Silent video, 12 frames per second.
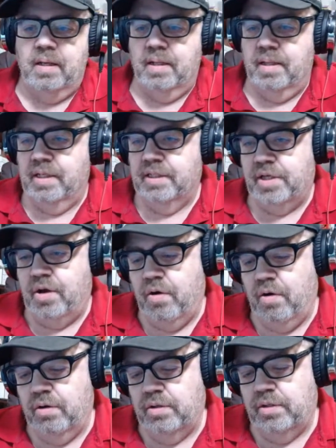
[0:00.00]
these
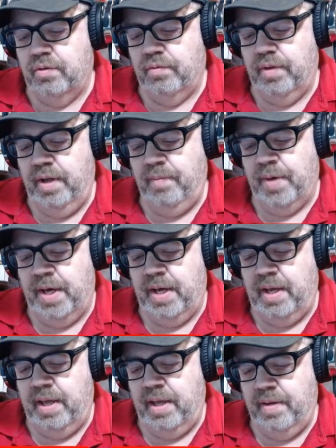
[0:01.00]
cards on
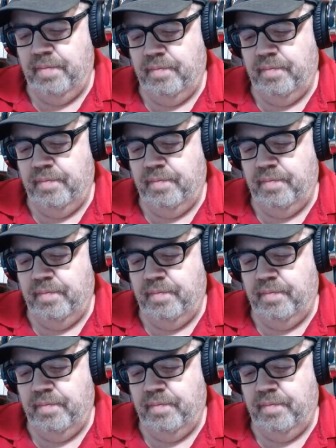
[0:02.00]
eBay.